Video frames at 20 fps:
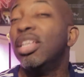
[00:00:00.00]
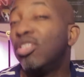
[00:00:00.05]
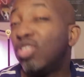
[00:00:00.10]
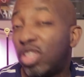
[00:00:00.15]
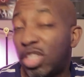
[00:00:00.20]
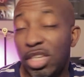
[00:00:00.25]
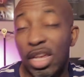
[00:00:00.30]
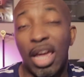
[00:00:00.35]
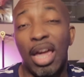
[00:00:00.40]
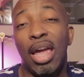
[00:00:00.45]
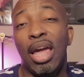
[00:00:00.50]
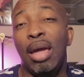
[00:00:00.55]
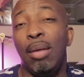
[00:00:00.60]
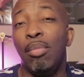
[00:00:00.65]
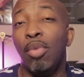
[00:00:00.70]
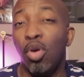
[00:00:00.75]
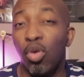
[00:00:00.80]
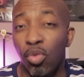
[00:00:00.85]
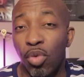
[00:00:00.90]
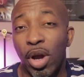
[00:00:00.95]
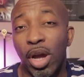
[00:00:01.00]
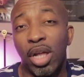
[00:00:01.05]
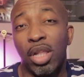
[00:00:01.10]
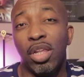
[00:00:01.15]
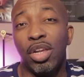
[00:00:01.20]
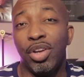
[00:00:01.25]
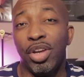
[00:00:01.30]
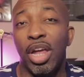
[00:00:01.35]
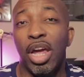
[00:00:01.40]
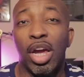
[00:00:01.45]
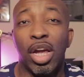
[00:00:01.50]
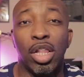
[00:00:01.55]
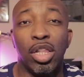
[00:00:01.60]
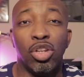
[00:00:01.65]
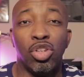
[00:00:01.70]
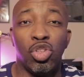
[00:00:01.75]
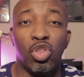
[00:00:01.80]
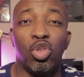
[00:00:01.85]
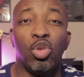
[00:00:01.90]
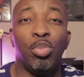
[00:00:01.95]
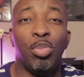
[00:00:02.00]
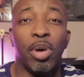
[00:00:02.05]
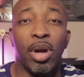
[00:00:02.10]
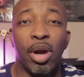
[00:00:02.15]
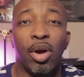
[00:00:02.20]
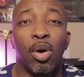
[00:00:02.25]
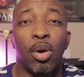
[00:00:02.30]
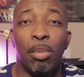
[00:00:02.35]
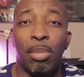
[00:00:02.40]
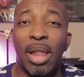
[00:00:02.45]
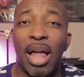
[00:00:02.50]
Same regular superhero,